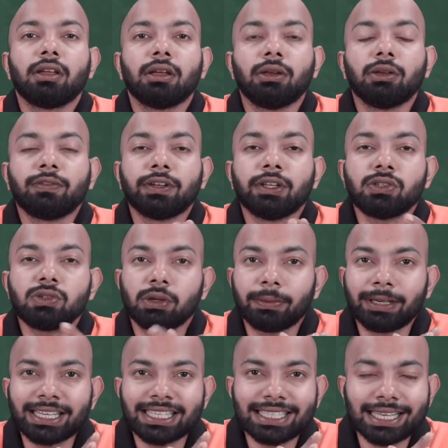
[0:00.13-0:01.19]
Hello friends, we'll
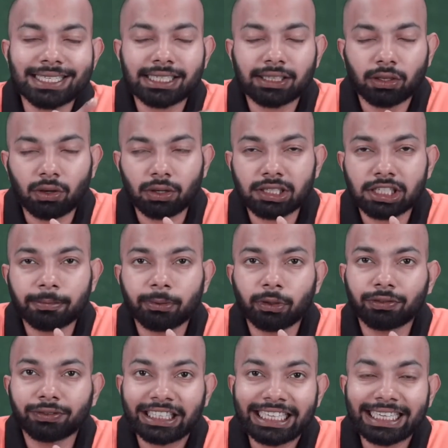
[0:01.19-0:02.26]
be discussing the concept
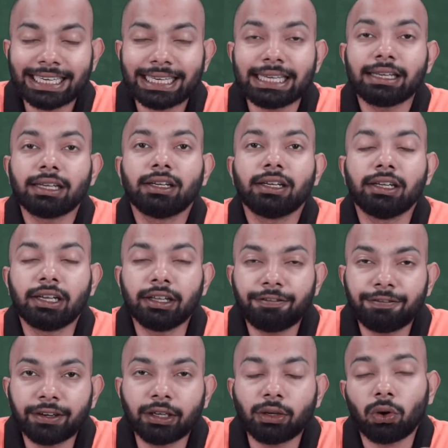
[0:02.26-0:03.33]
of three
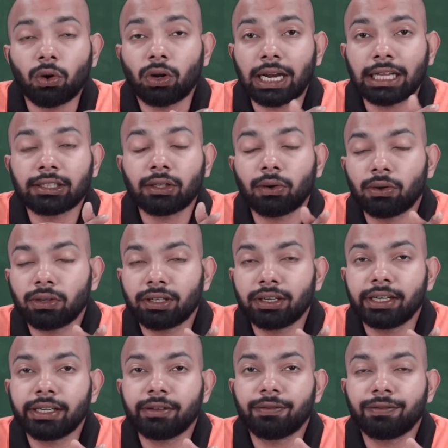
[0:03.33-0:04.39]
different or rather
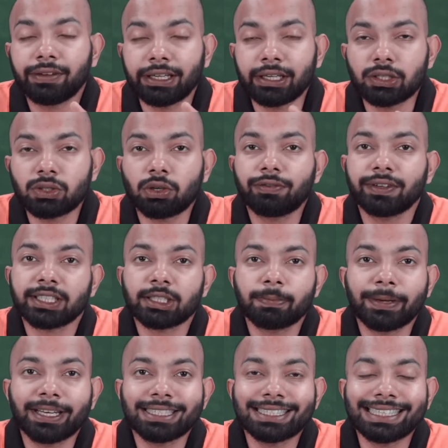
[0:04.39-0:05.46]
alternative ways of
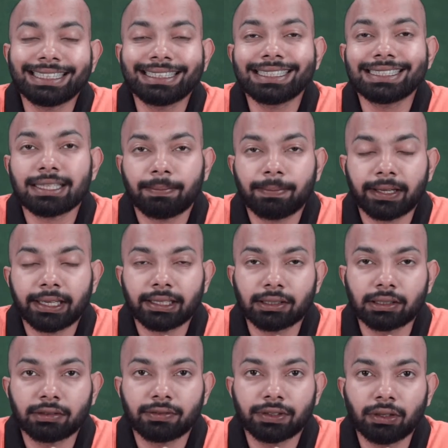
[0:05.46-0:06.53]
expressing the supply
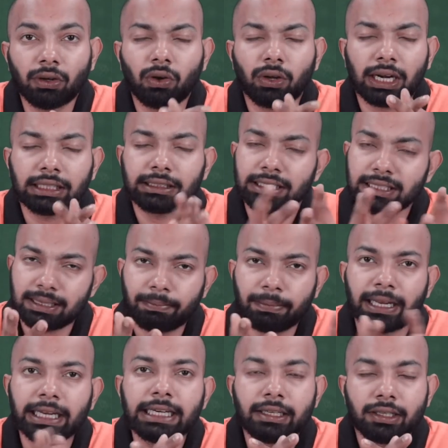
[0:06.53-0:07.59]
curve here, or rather
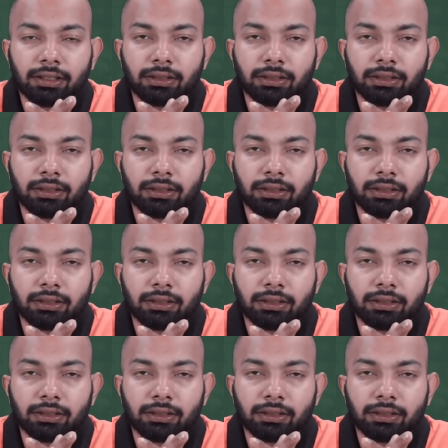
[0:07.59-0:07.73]
supply in